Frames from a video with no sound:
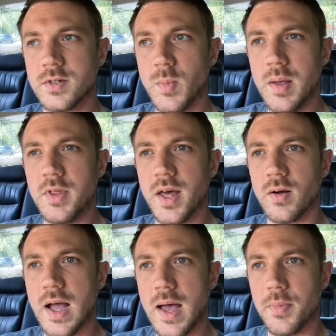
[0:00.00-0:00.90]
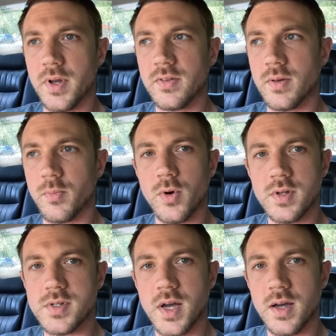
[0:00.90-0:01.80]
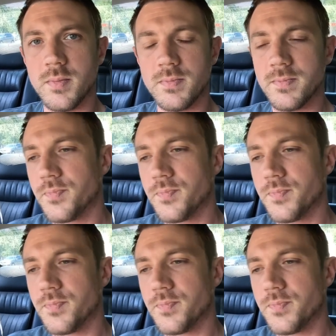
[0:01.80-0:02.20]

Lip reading: So maybe that'll happen at some point in time.